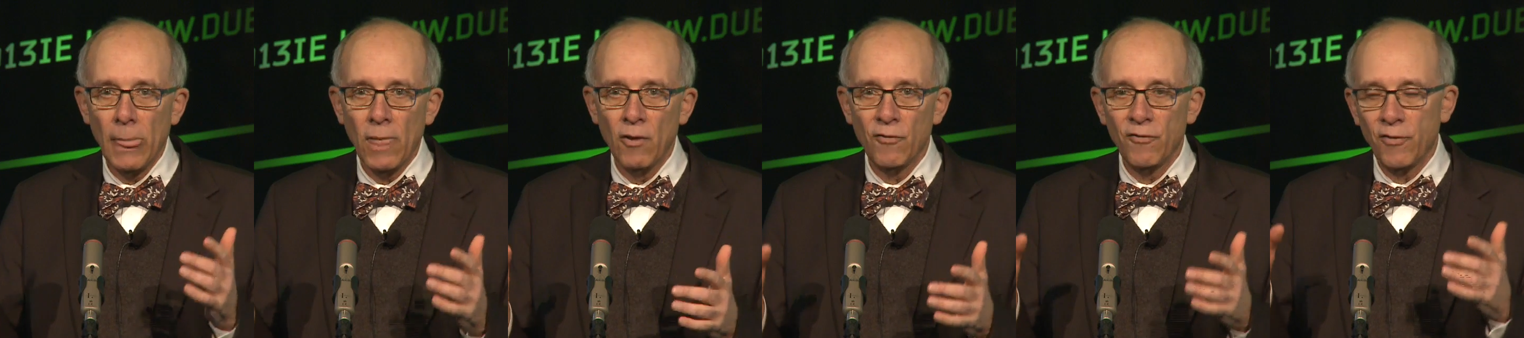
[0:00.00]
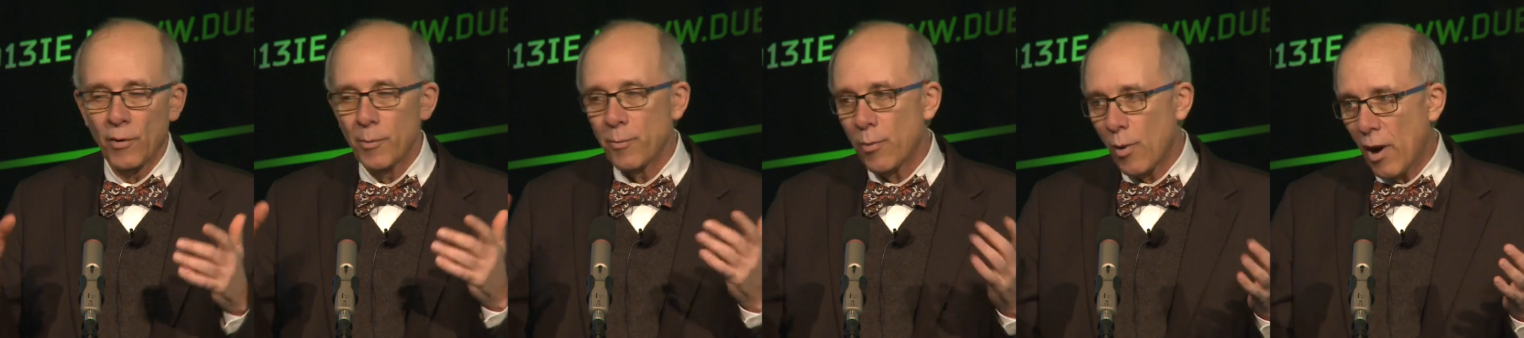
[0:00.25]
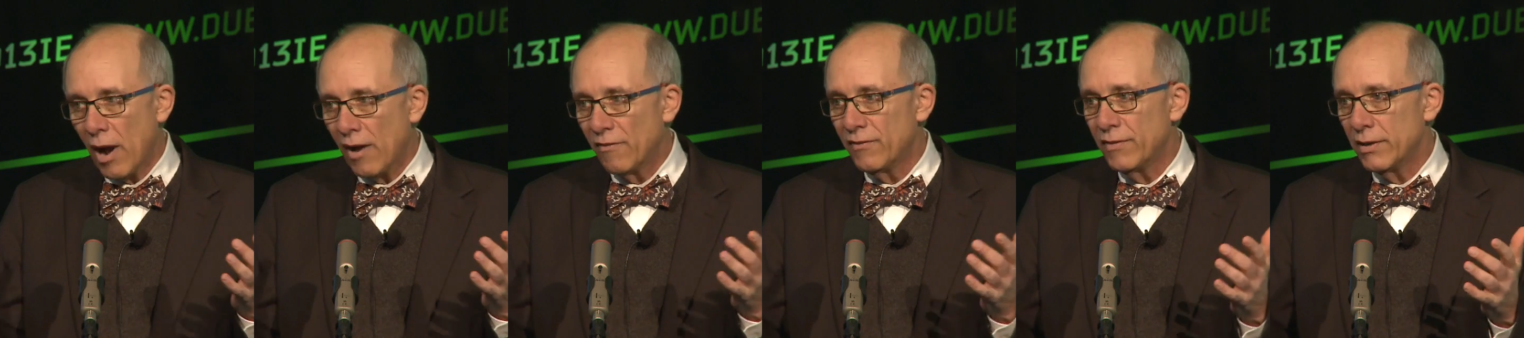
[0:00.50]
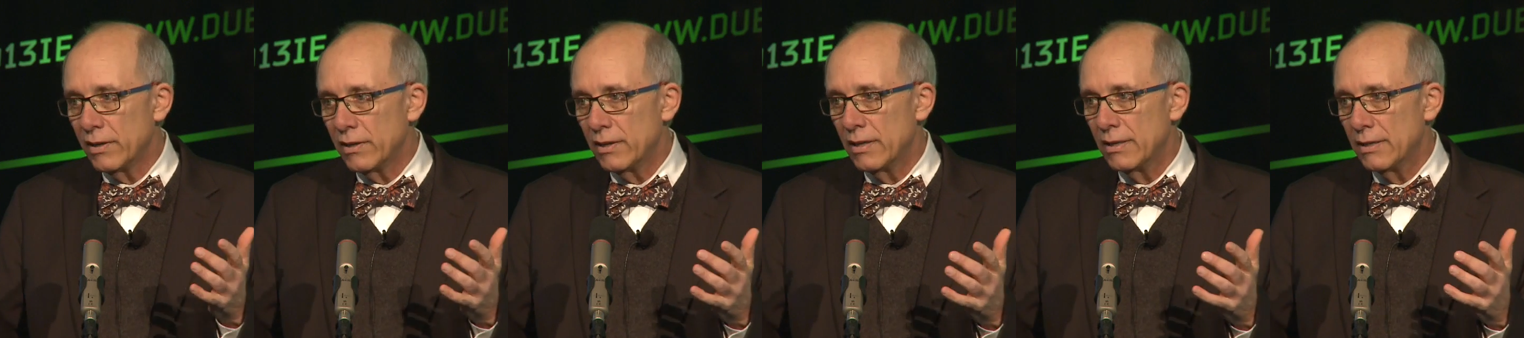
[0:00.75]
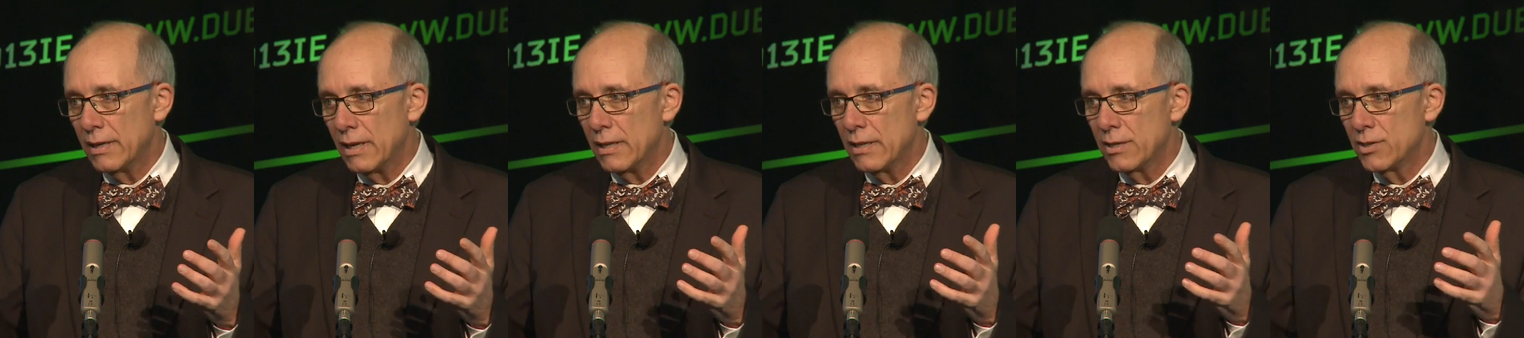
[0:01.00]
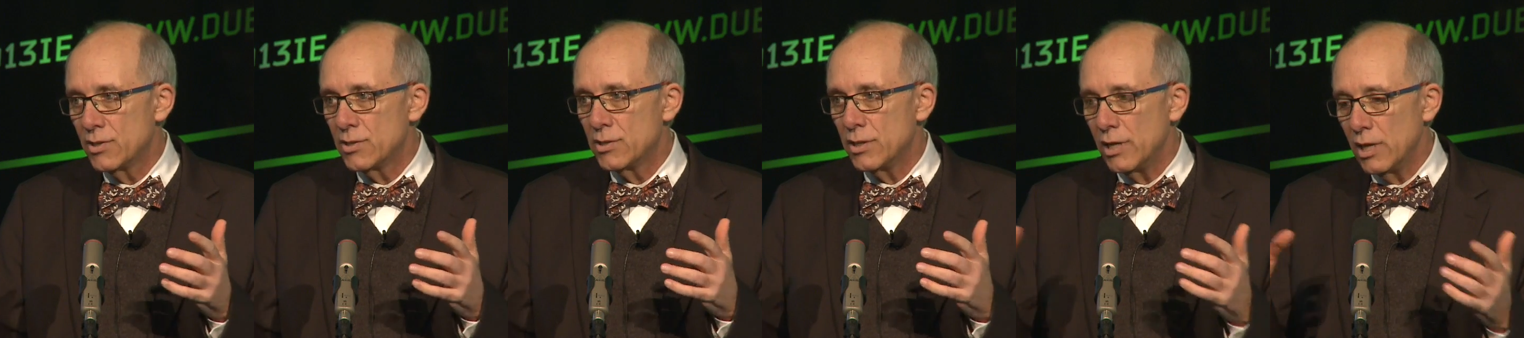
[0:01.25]
for profit, and then
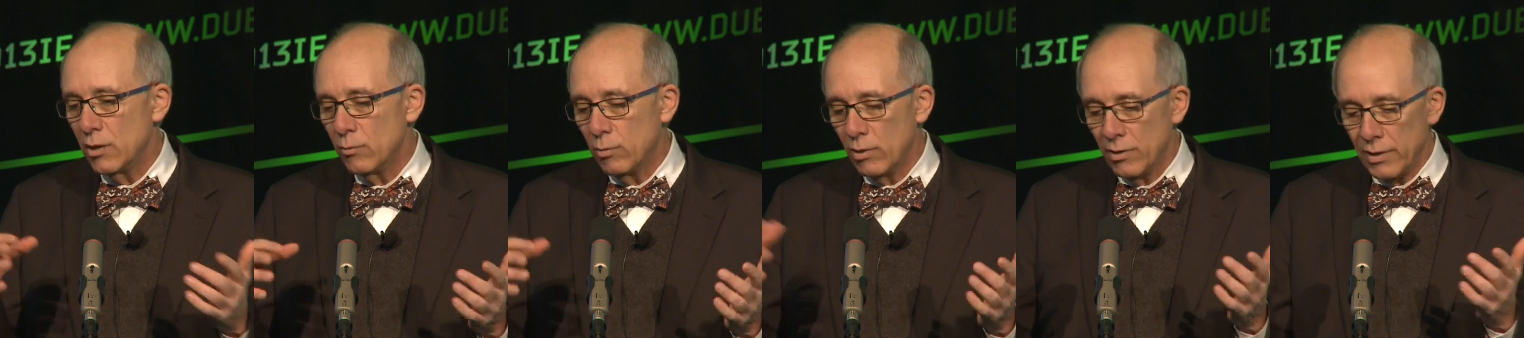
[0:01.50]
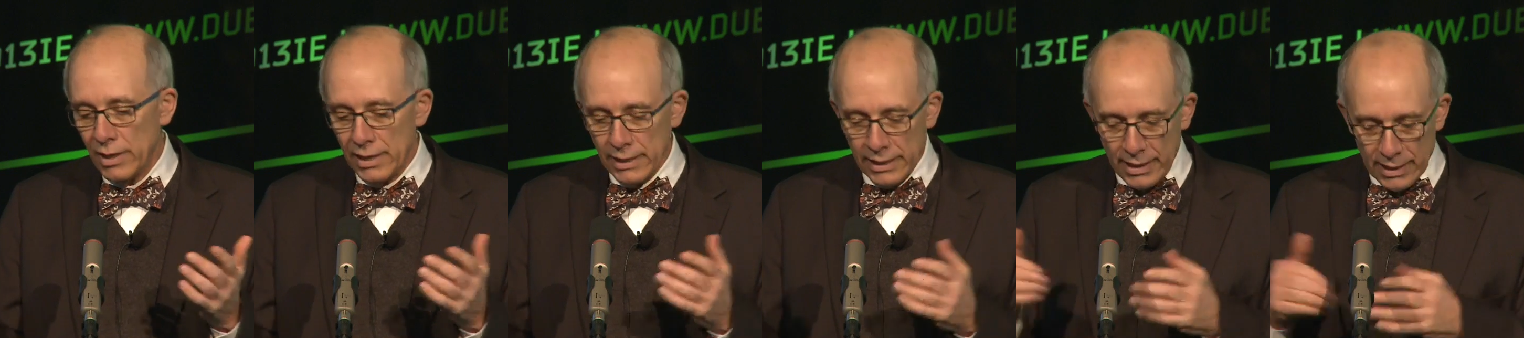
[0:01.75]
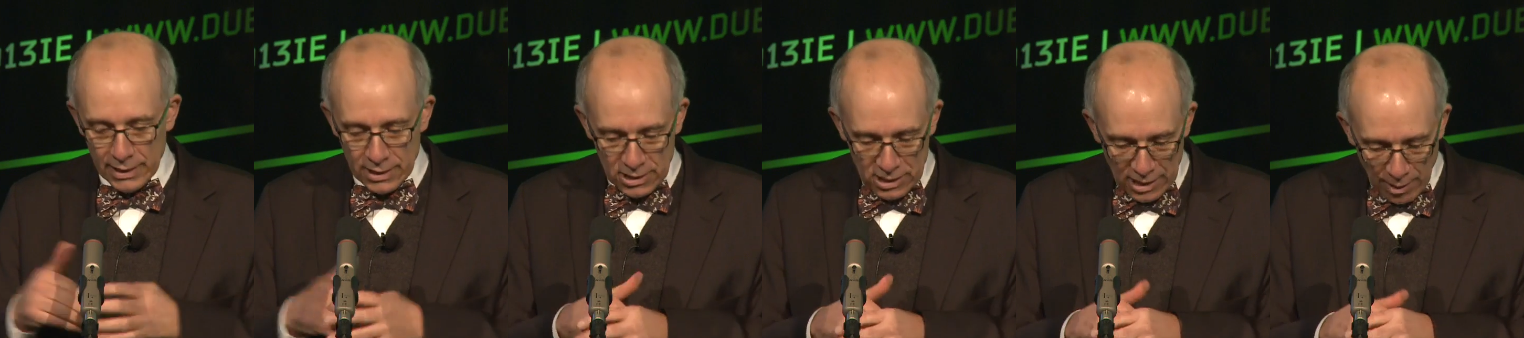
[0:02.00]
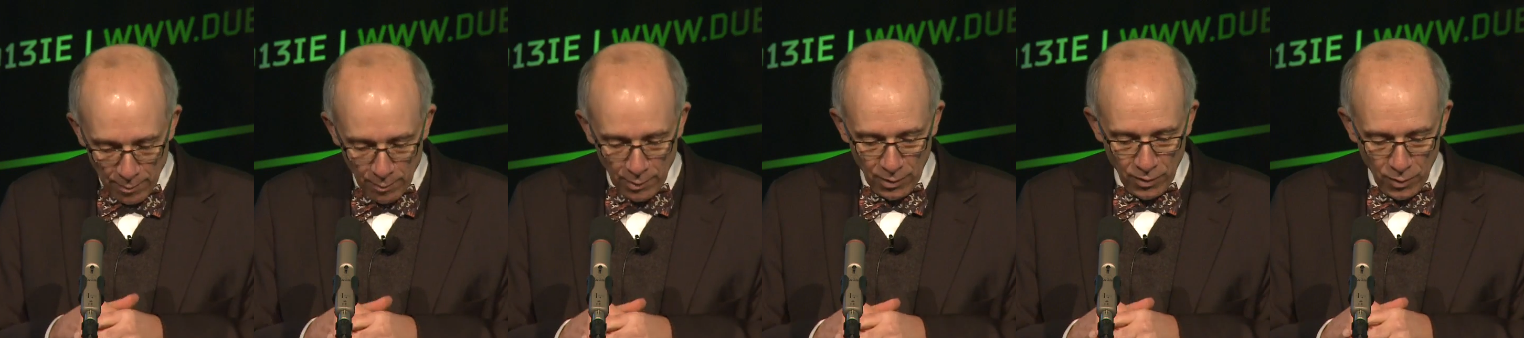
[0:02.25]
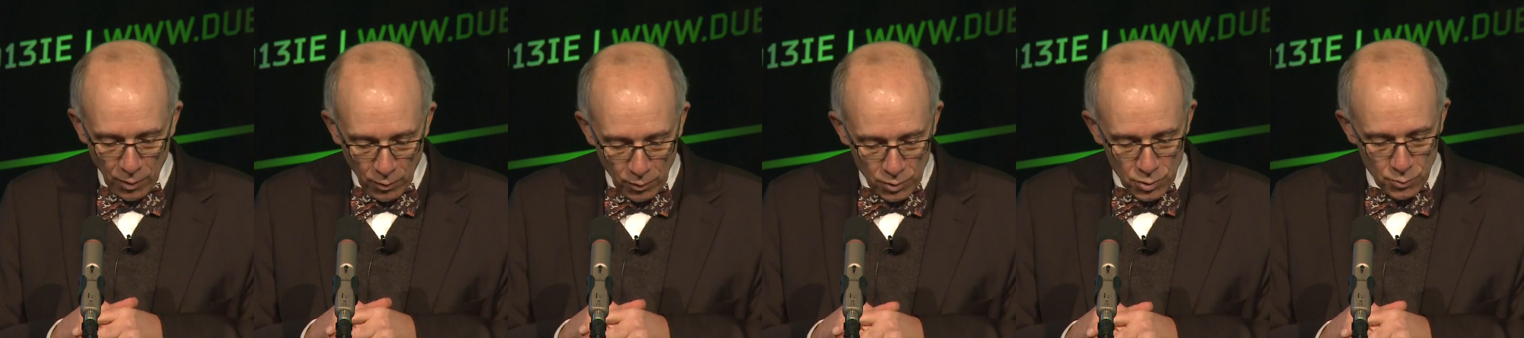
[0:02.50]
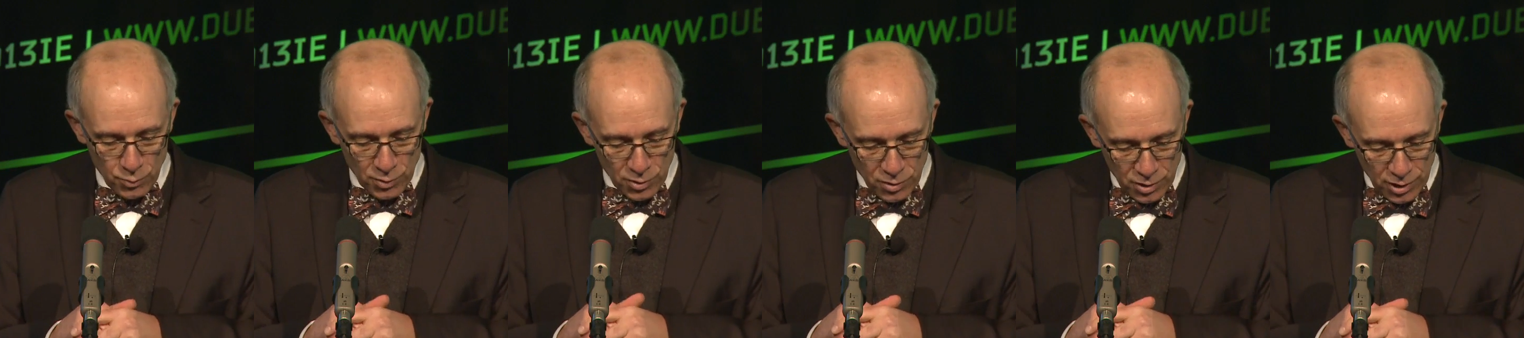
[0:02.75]
the city will then get some of
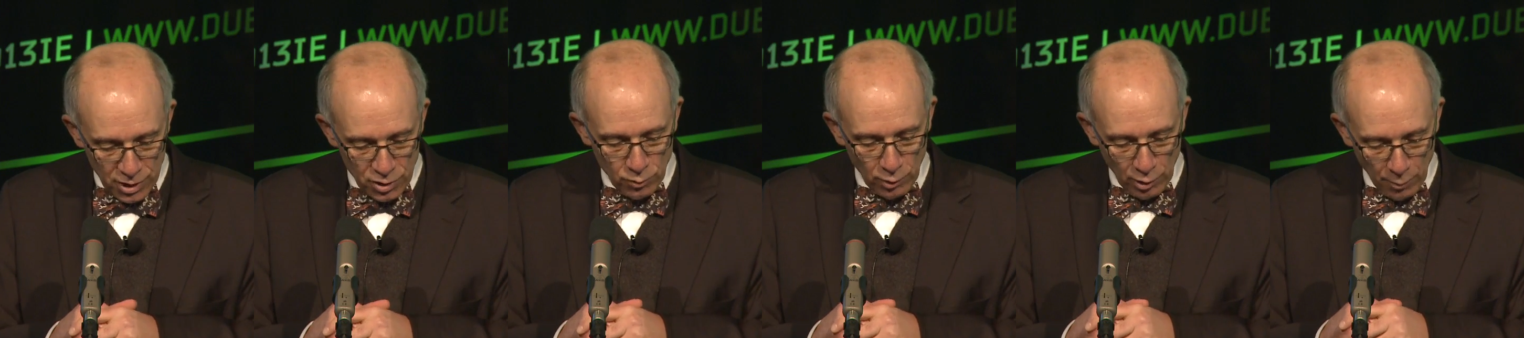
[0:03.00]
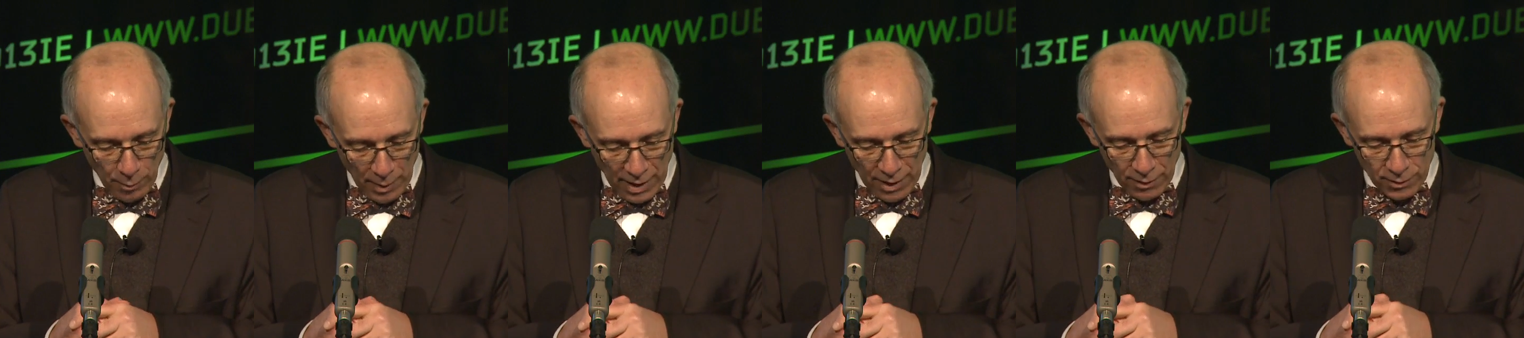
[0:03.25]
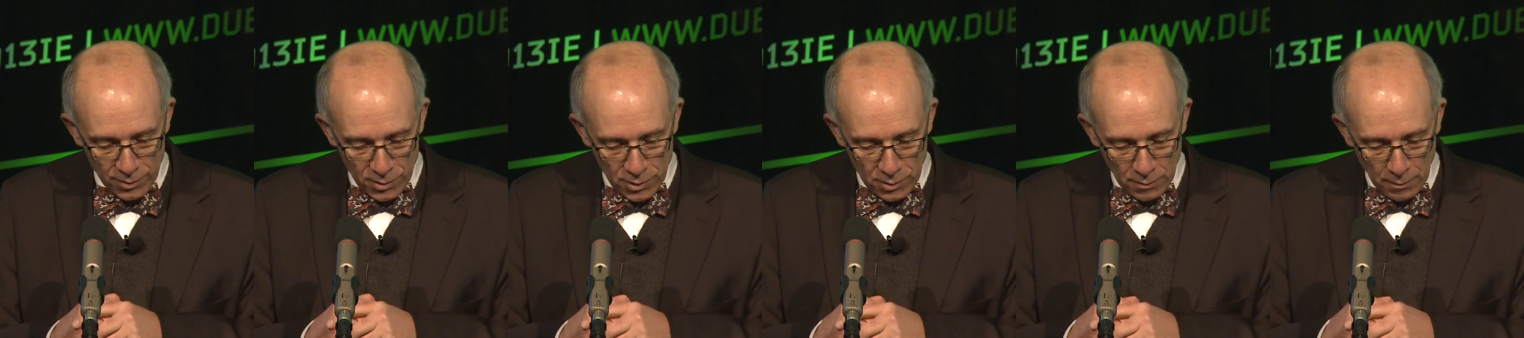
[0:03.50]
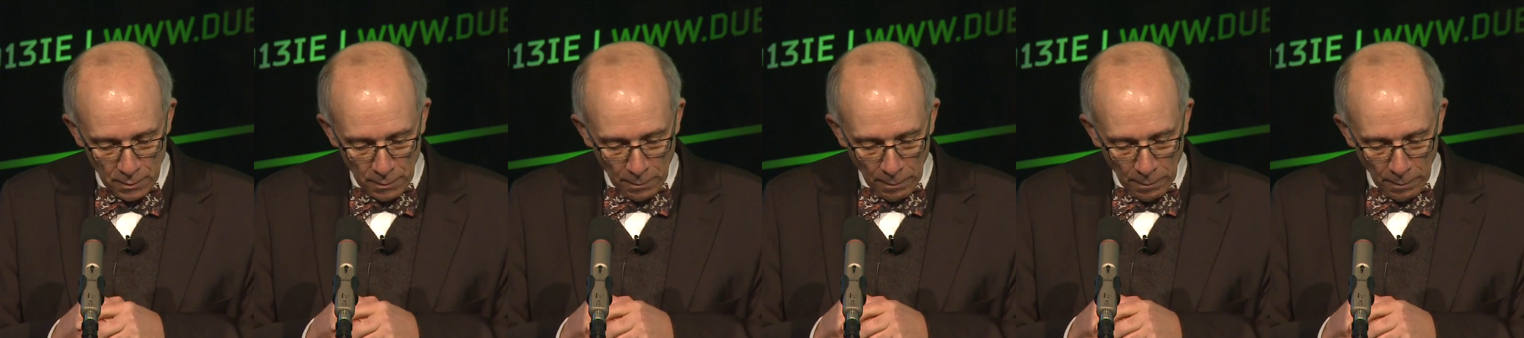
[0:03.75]
those residual amounts.